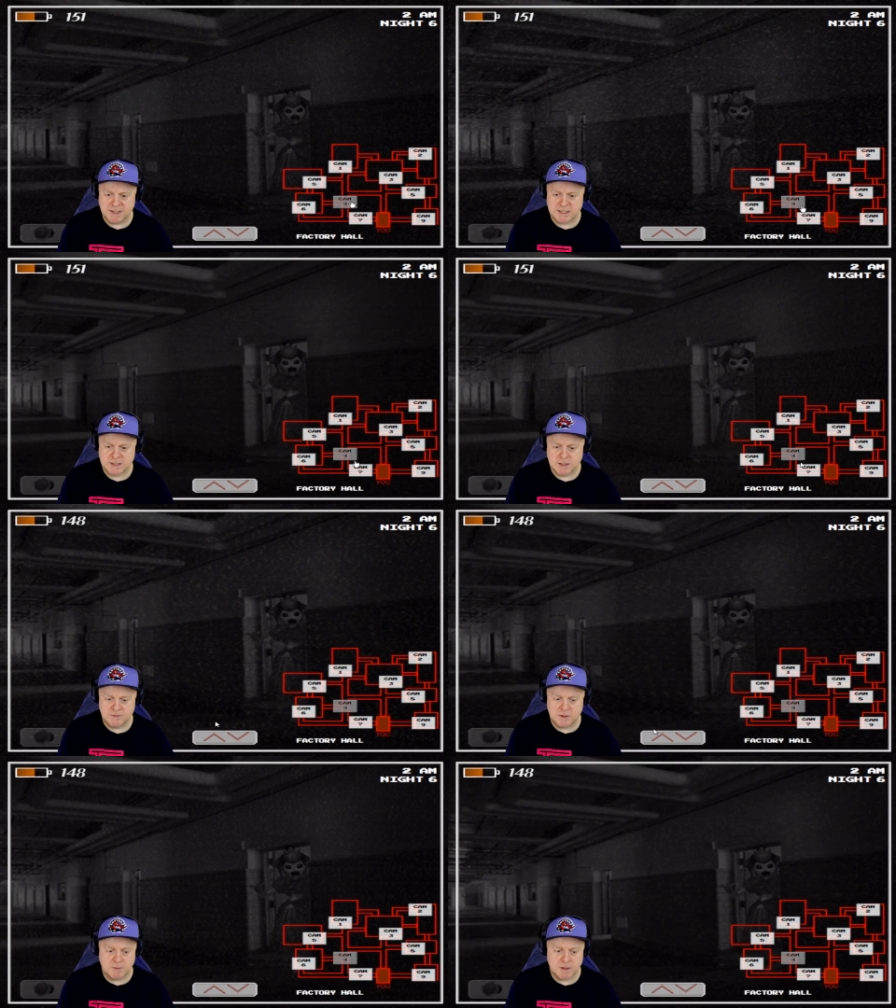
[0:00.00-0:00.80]
Peach,
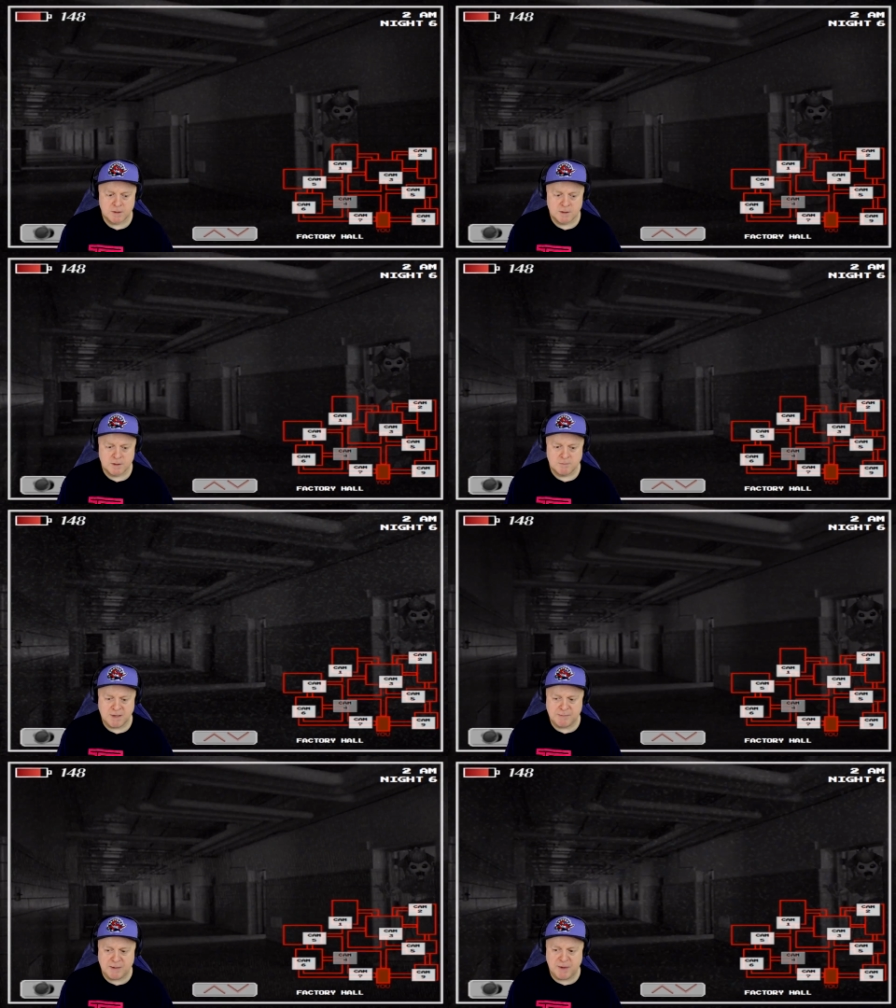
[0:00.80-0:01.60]
there you are.
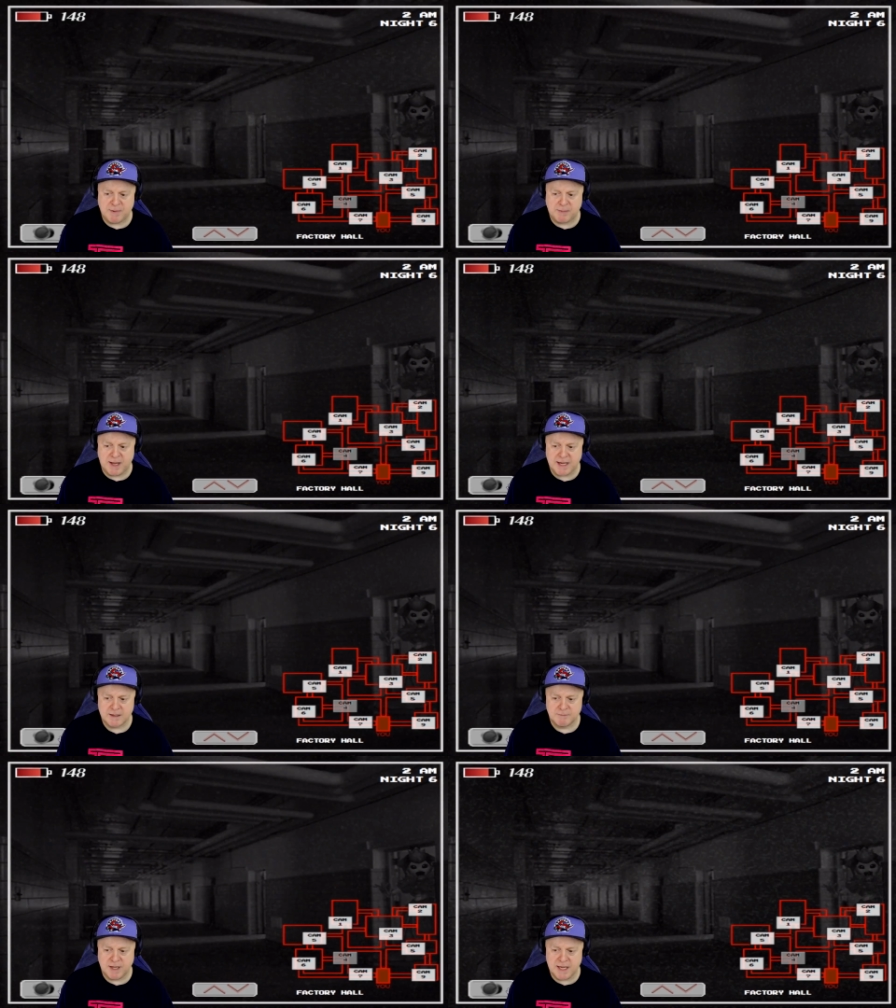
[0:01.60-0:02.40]
Play, play, play, play, play,
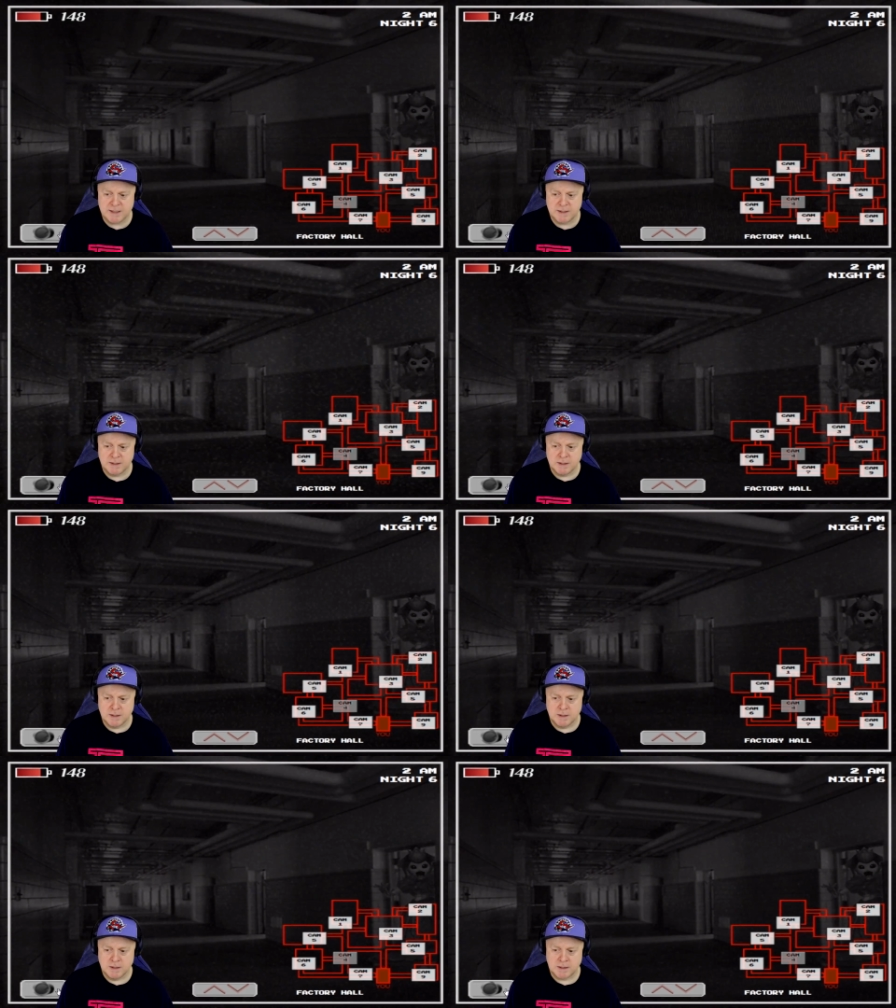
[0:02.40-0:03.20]
play.
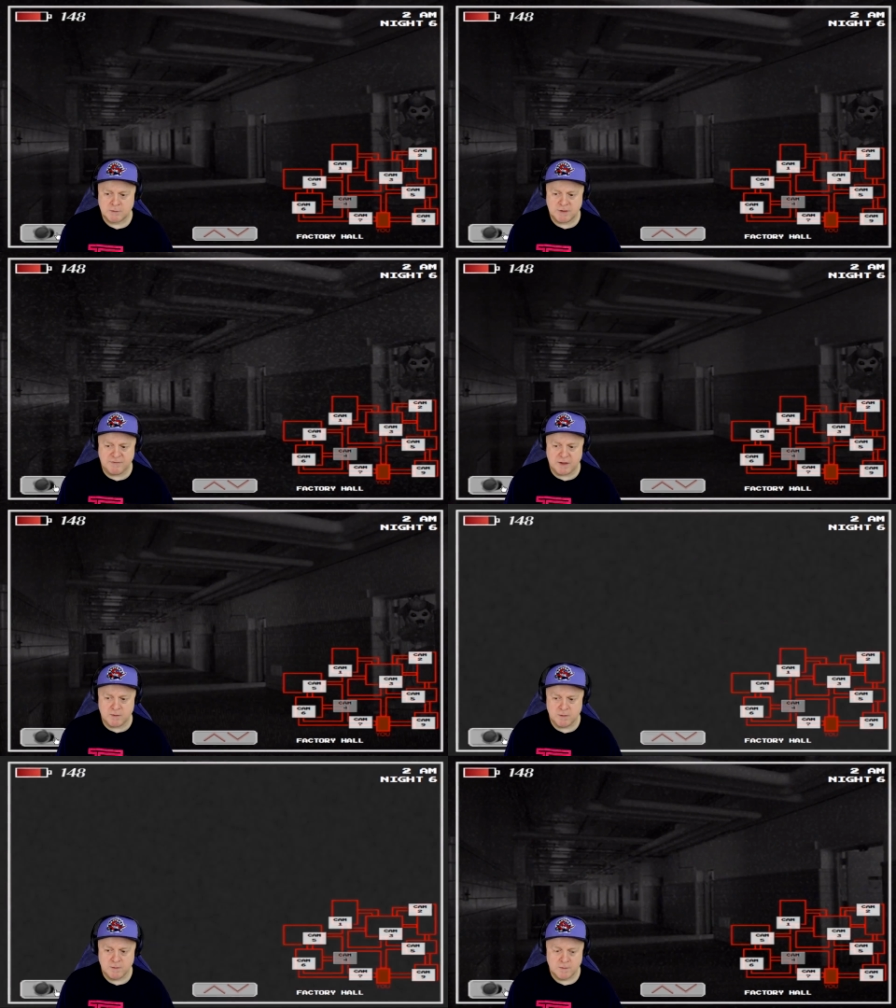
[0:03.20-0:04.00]
Get rid of
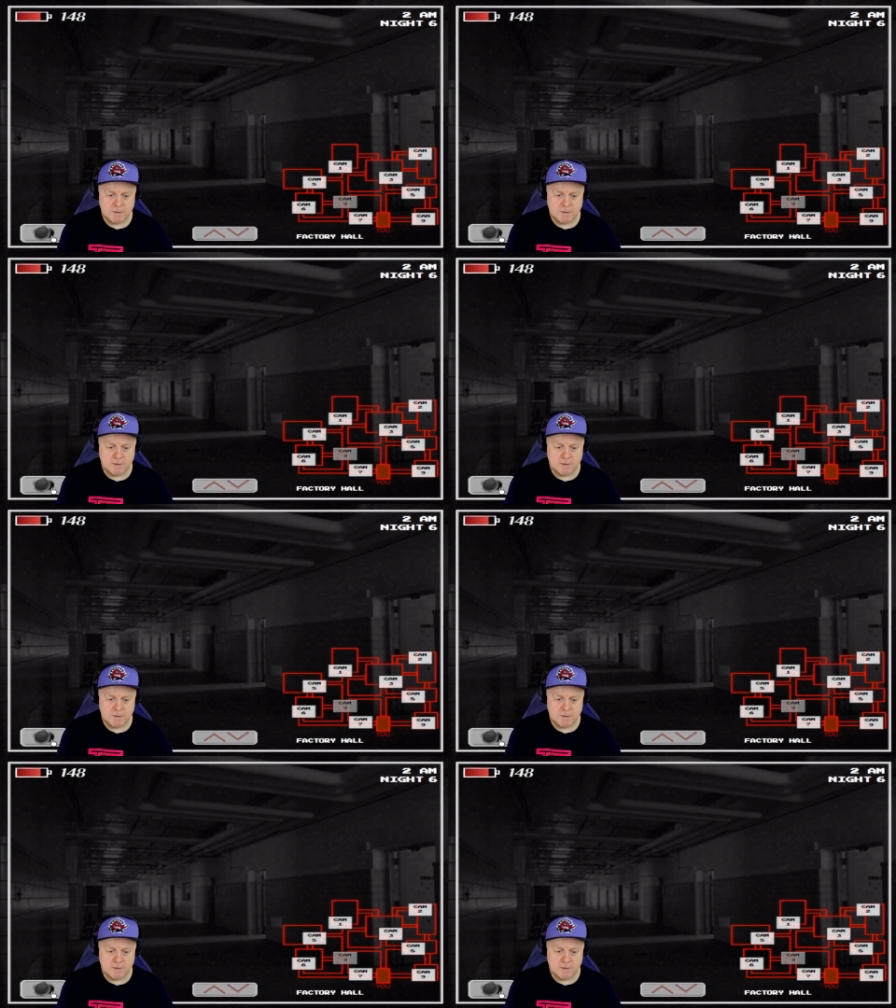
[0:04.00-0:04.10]
you.